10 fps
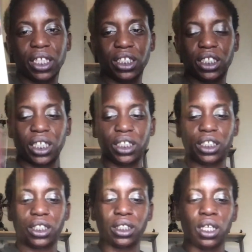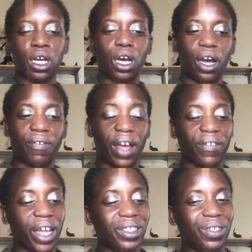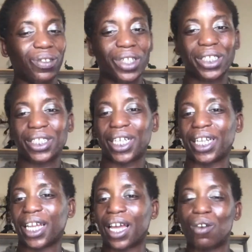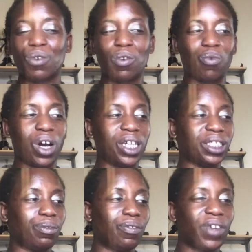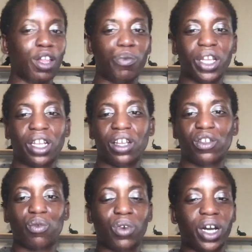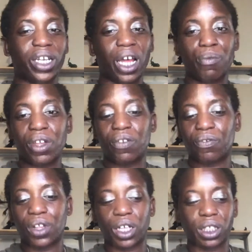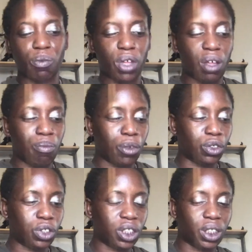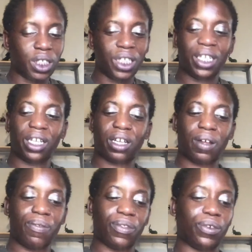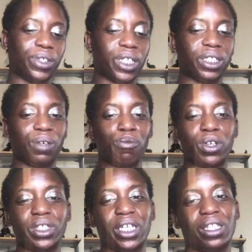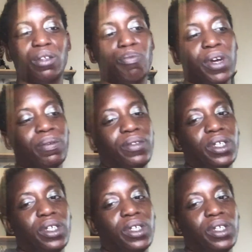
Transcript: these changes. Of I've got some things done, I got one wand, I'm developing another wand, I'm in flux, I'm in motion. And come through Sensei Morte at the bottom of the